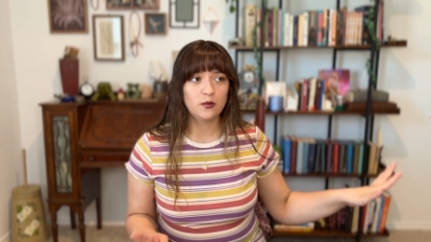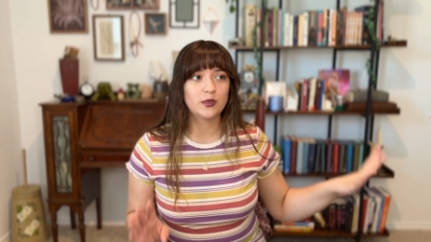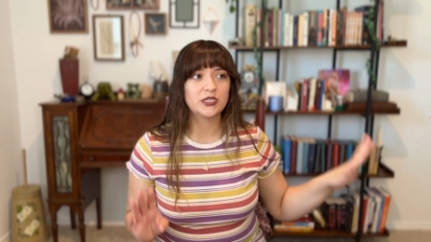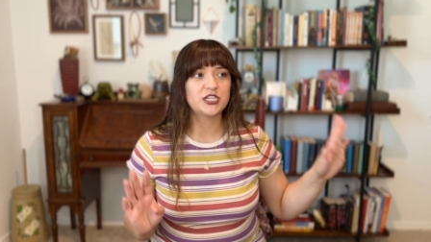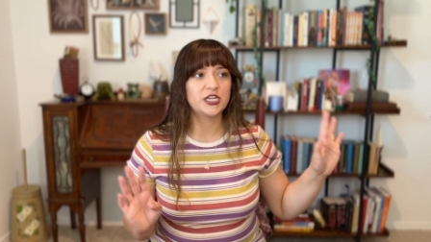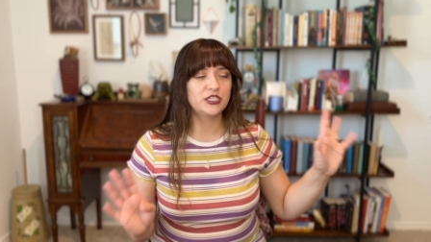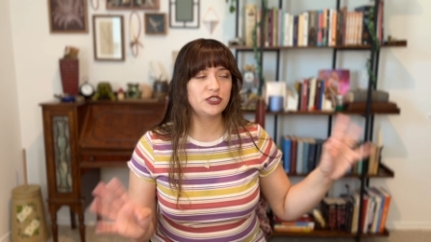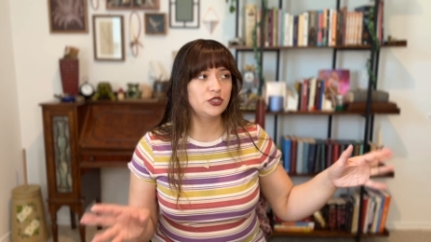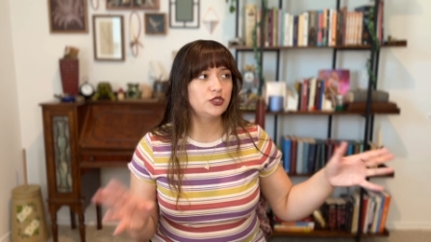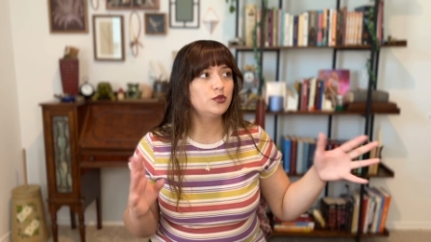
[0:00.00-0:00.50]
which
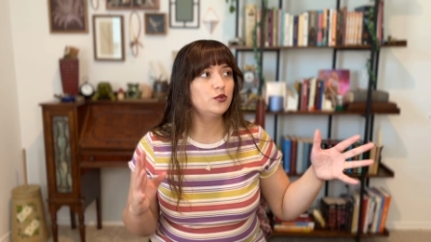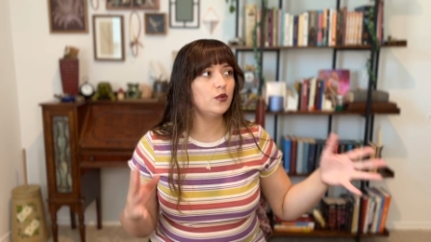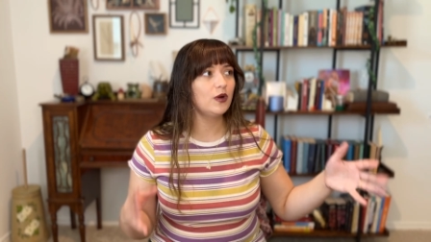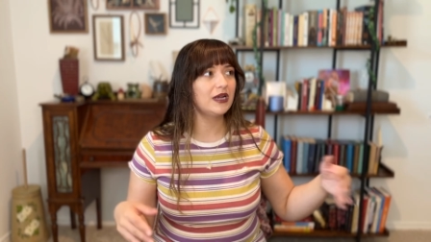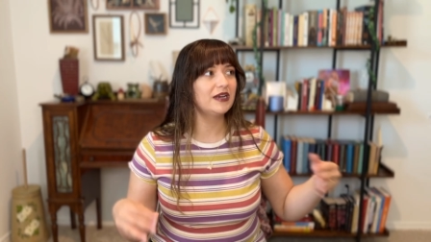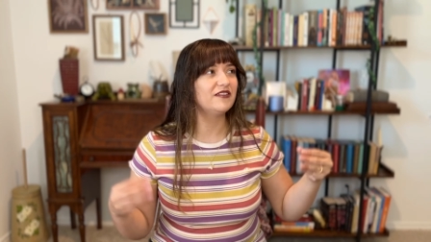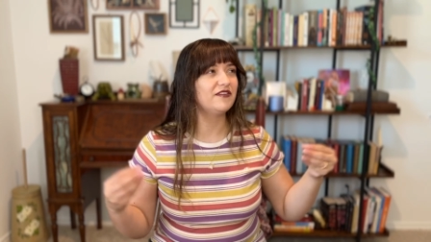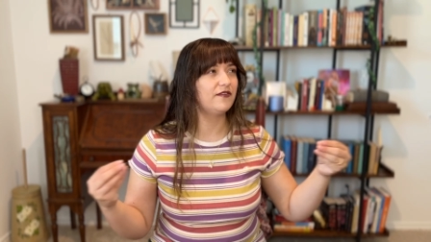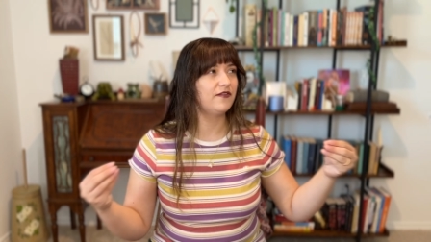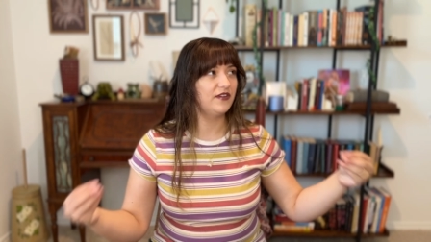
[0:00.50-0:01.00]
I do
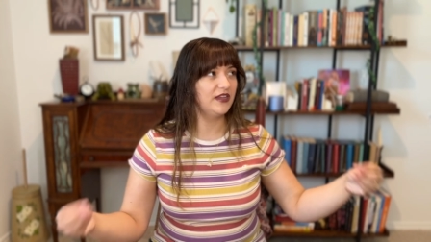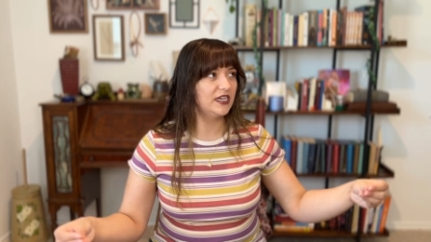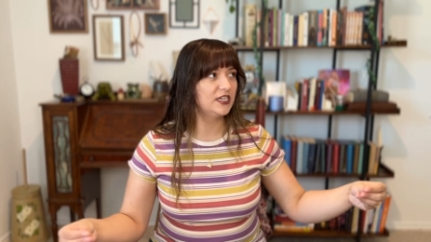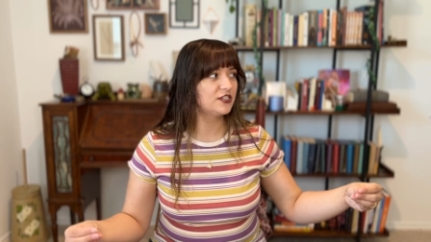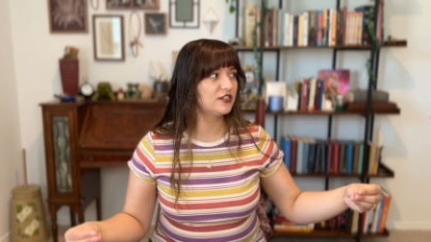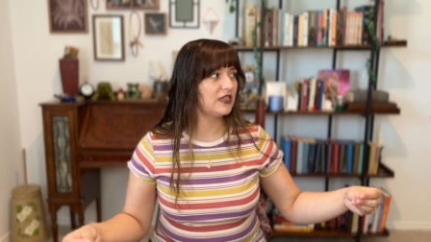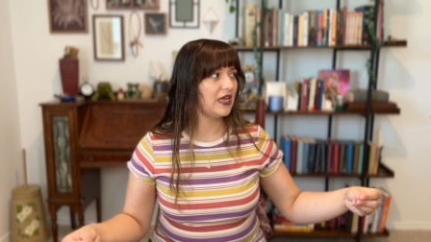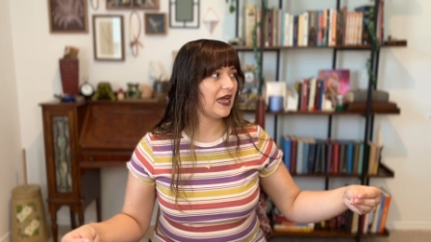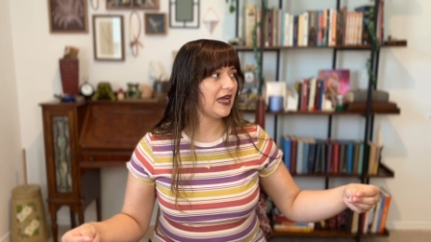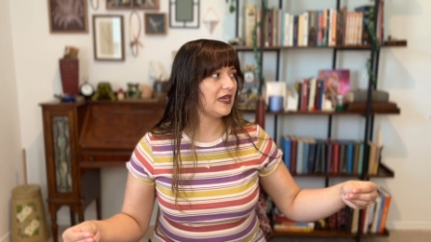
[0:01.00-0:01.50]
want to
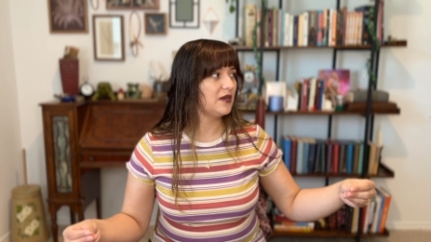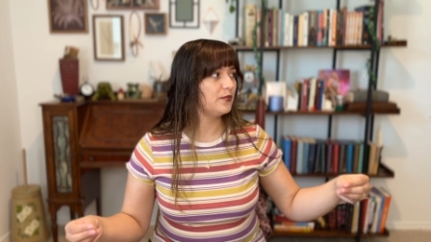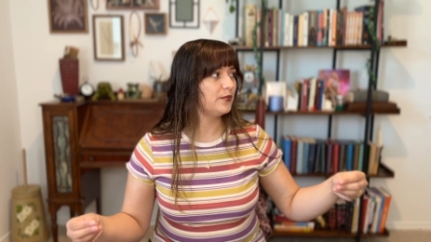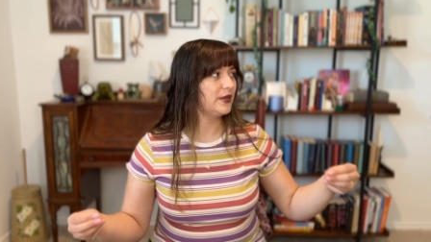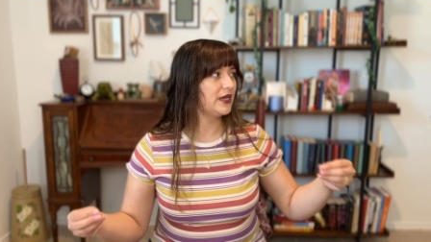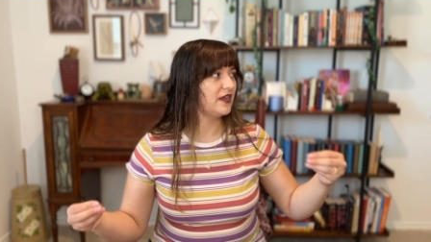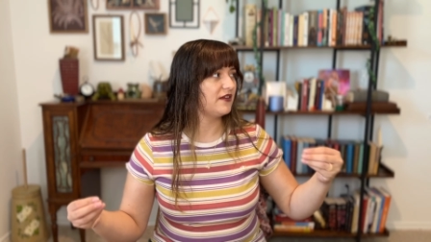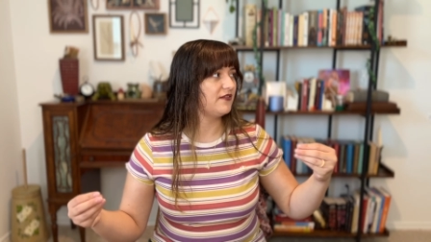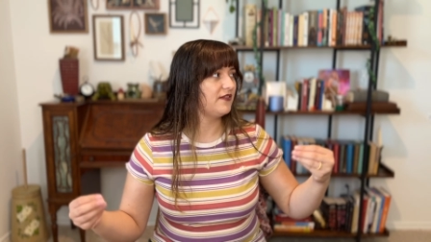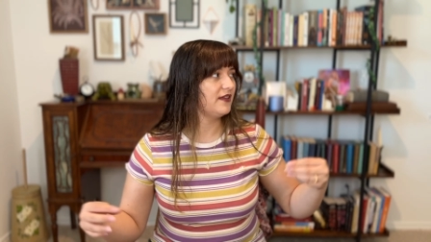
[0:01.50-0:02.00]
finish that,
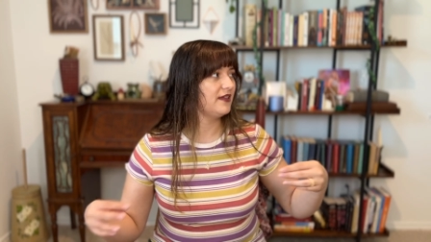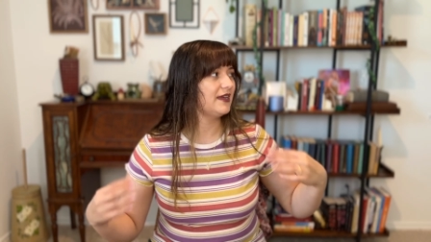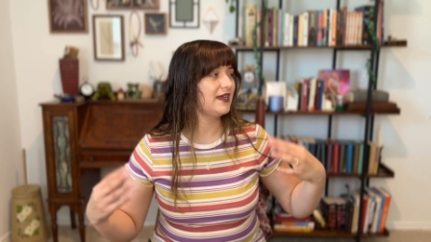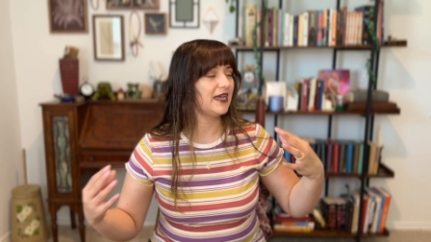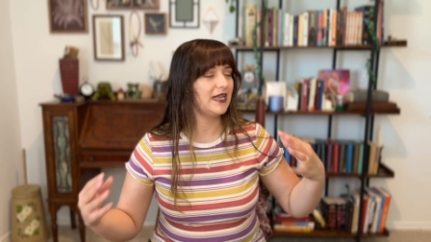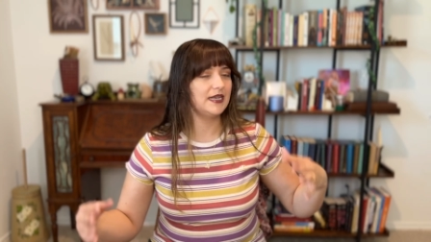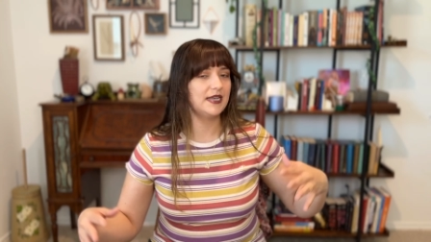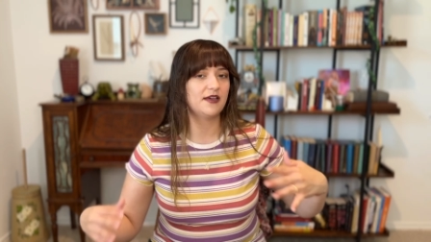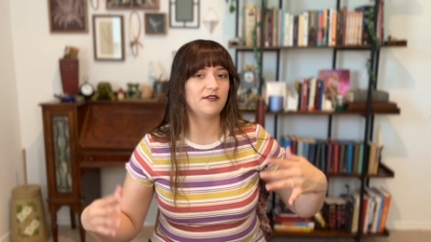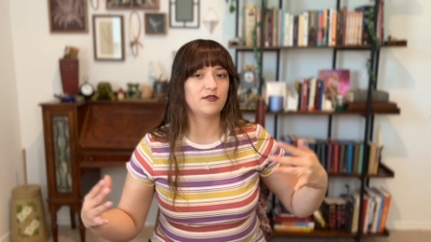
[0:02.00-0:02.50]
but I feel like I
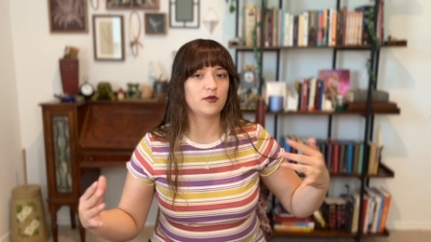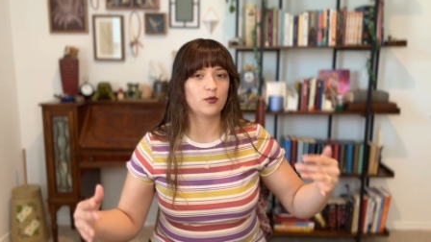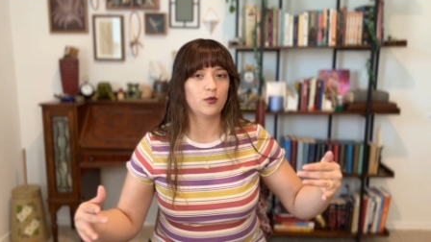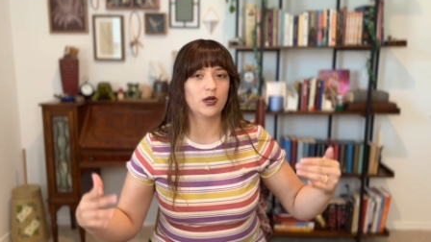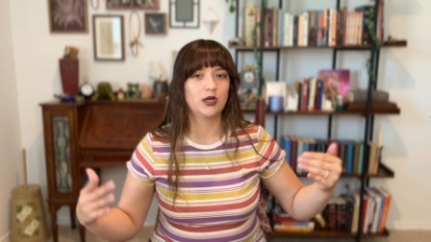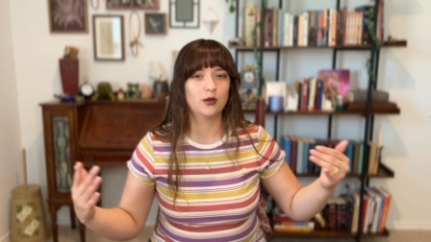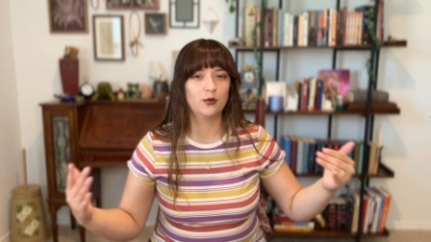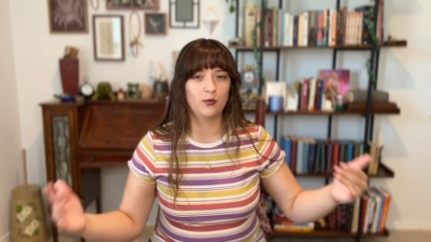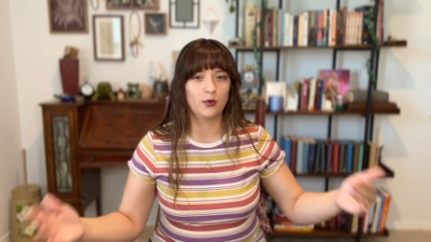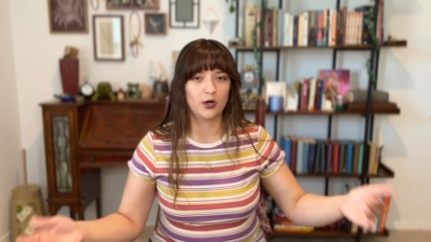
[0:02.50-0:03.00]
never
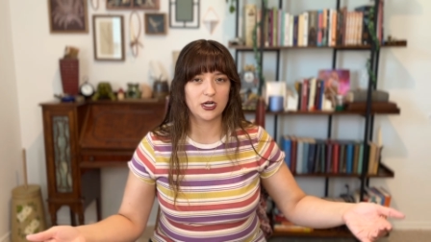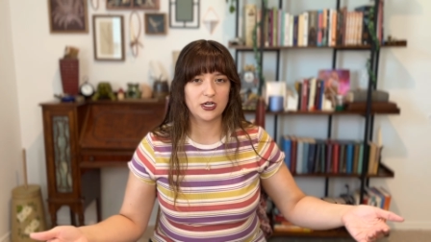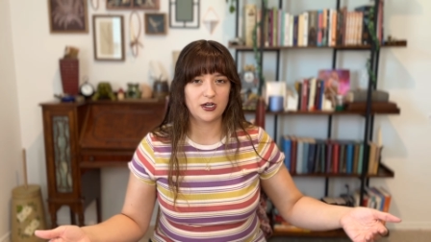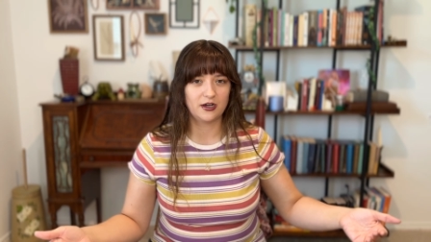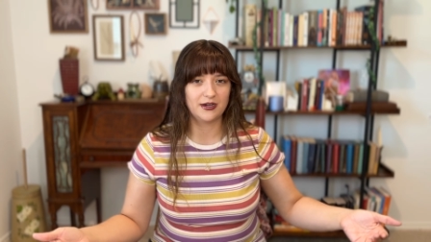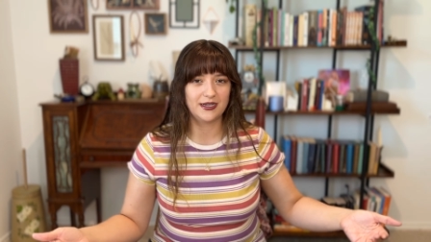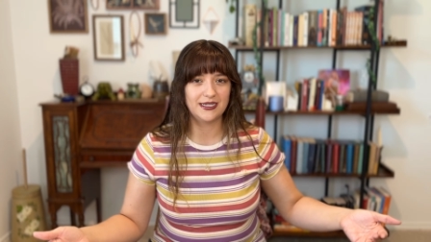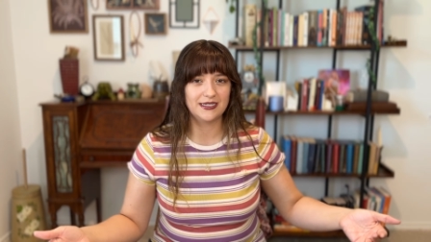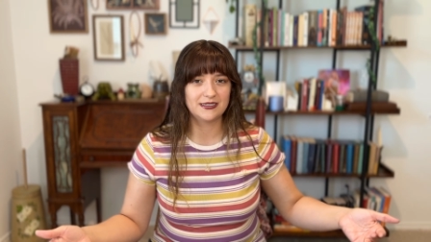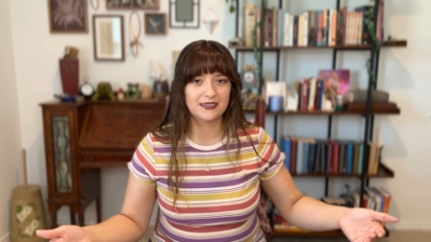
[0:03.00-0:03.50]
want to work
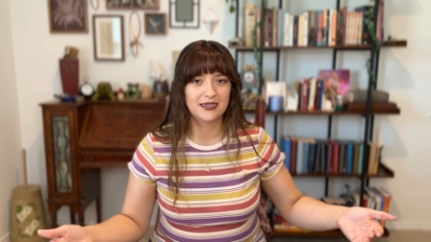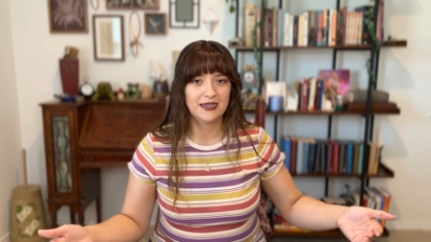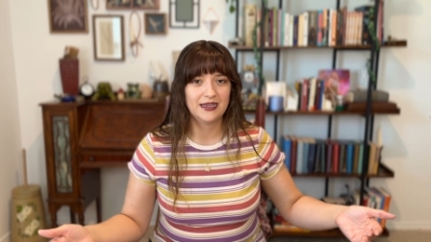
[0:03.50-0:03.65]
on it.